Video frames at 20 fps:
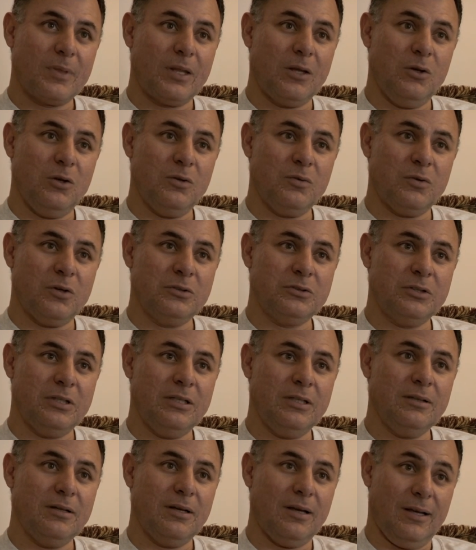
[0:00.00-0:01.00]

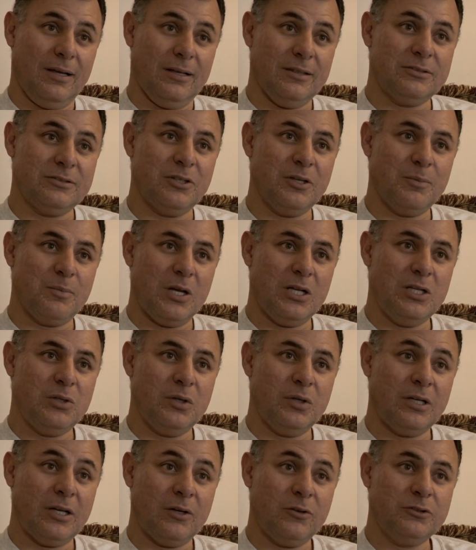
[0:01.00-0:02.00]
University and started
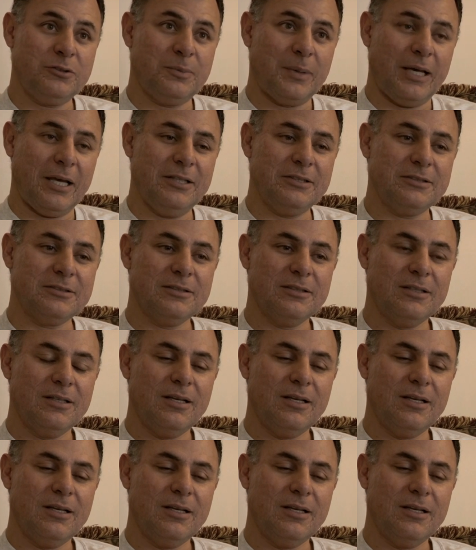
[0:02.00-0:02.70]
majoring in aerospace.